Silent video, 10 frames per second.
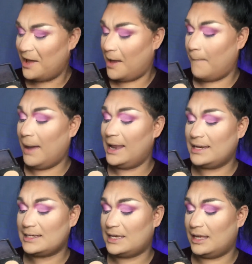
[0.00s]
I
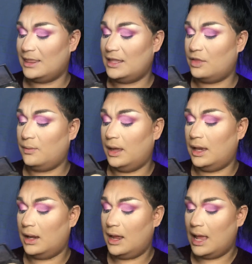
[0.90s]
like to take this
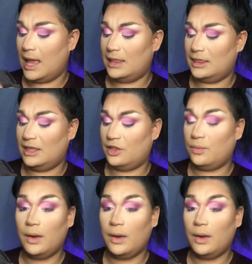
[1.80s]
one and this